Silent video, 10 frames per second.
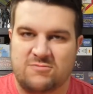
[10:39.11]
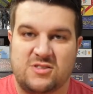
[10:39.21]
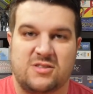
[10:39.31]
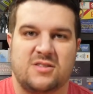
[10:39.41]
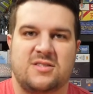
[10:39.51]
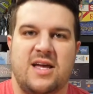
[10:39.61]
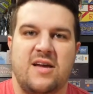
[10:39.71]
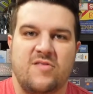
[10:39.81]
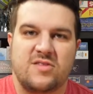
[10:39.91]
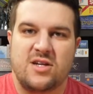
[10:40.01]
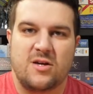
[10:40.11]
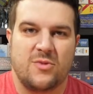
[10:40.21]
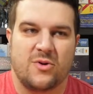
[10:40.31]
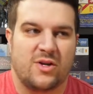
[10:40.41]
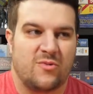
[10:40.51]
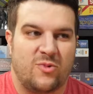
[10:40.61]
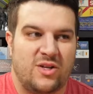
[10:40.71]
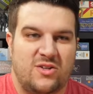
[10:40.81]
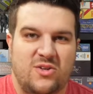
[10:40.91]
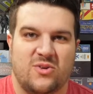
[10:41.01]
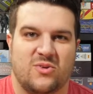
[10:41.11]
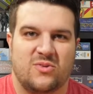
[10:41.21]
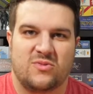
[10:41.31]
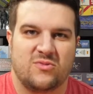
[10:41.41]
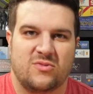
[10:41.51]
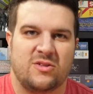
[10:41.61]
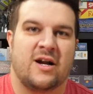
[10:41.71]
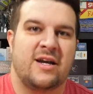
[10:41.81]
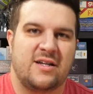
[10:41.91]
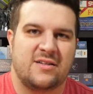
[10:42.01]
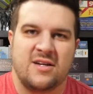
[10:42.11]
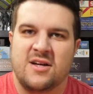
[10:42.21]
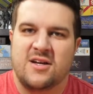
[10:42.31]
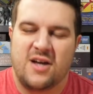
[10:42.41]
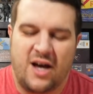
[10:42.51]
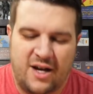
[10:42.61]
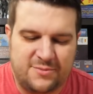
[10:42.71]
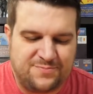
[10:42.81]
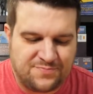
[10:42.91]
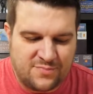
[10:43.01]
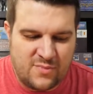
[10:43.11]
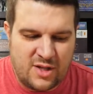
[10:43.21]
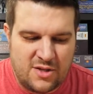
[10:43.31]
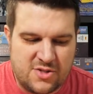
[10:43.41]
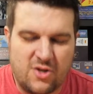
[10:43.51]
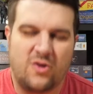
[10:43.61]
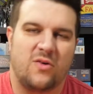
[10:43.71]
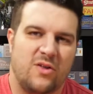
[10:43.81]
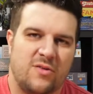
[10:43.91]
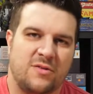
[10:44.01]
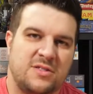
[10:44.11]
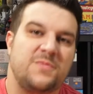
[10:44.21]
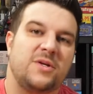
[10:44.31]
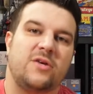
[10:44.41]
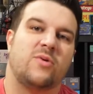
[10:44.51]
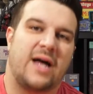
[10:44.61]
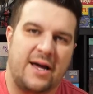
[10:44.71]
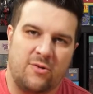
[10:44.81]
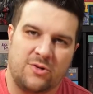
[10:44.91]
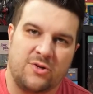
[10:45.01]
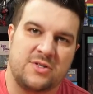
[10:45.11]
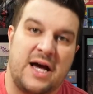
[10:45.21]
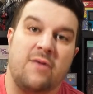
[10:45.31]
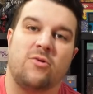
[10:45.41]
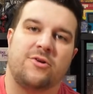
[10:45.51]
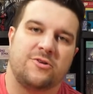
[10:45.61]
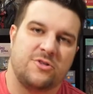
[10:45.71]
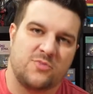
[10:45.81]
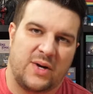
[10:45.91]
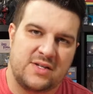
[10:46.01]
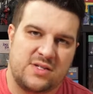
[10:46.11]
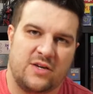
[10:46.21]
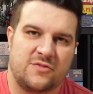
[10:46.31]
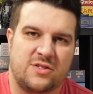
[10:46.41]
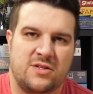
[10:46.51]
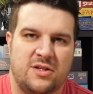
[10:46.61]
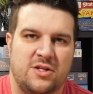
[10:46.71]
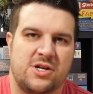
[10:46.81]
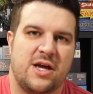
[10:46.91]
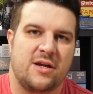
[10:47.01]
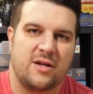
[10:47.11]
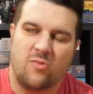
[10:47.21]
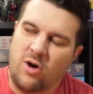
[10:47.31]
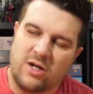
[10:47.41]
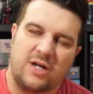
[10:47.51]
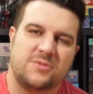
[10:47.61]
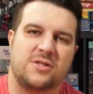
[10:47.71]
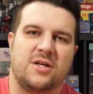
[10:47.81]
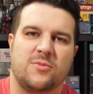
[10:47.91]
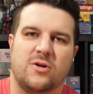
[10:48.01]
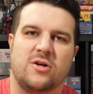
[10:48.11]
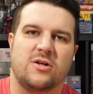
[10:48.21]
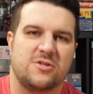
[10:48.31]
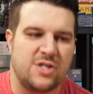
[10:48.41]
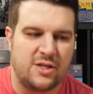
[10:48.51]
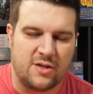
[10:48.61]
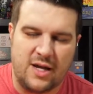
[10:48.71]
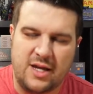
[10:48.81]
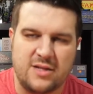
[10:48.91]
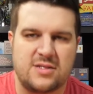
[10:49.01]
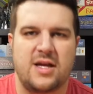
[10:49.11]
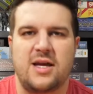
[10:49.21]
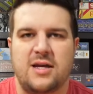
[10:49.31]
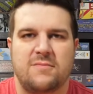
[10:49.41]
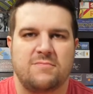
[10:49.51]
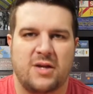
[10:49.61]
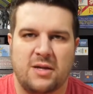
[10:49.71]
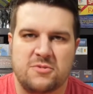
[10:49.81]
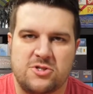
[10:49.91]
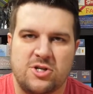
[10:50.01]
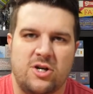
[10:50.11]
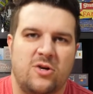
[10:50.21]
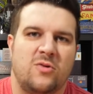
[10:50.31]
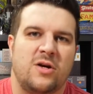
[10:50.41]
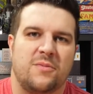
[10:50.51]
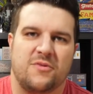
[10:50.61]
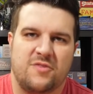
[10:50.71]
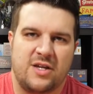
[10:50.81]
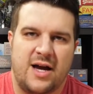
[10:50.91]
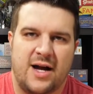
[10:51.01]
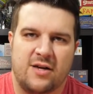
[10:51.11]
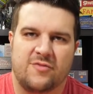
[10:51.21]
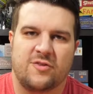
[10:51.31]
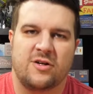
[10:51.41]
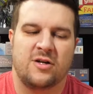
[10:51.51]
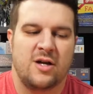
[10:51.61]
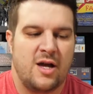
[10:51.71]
It's the day of the ceremony. What do you do? Right? So typically what I will do is I will introduce myself to the DJ. I'll walk up to him or her and shake their hand, say, hey, my name's Joe. I'm the videographer.